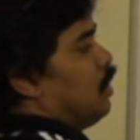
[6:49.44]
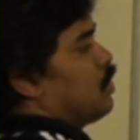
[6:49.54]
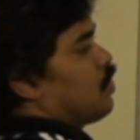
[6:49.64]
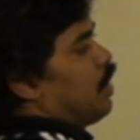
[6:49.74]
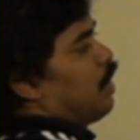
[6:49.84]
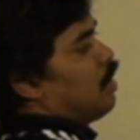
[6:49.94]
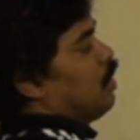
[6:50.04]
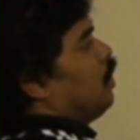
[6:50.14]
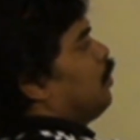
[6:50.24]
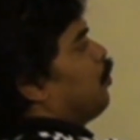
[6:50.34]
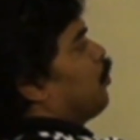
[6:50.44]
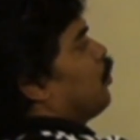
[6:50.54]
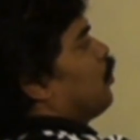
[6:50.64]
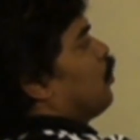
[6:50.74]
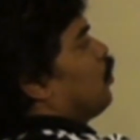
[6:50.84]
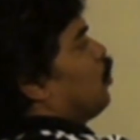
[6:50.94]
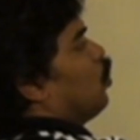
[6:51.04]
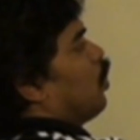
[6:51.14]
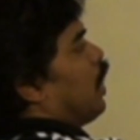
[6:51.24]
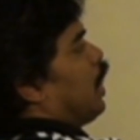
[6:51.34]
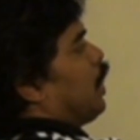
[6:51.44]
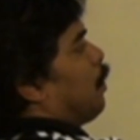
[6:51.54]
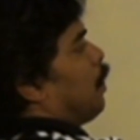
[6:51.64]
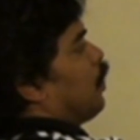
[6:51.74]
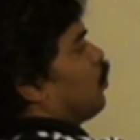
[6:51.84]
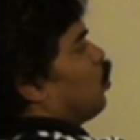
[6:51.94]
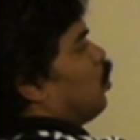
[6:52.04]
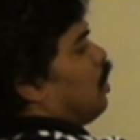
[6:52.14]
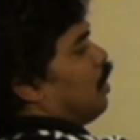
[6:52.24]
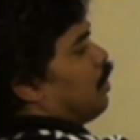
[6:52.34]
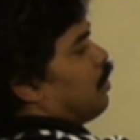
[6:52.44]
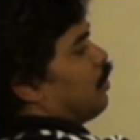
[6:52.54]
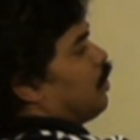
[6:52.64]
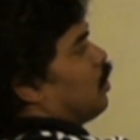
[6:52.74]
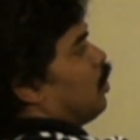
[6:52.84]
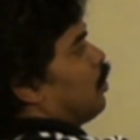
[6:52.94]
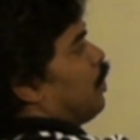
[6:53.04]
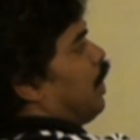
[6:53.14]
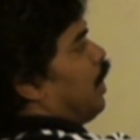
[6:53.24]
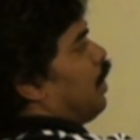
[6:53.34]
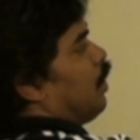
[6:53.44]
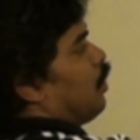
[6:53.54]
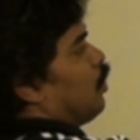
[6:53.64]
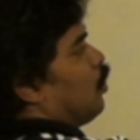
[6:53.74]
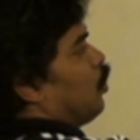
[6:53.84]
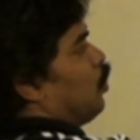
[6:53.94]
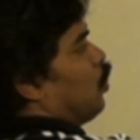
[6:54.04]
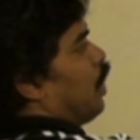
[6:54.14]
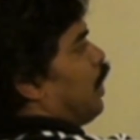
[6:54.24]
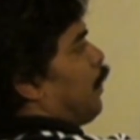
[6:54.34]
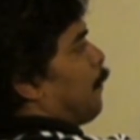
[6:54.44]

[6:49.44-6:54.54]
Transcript: Let's take uk plus 1 is equal to a uk.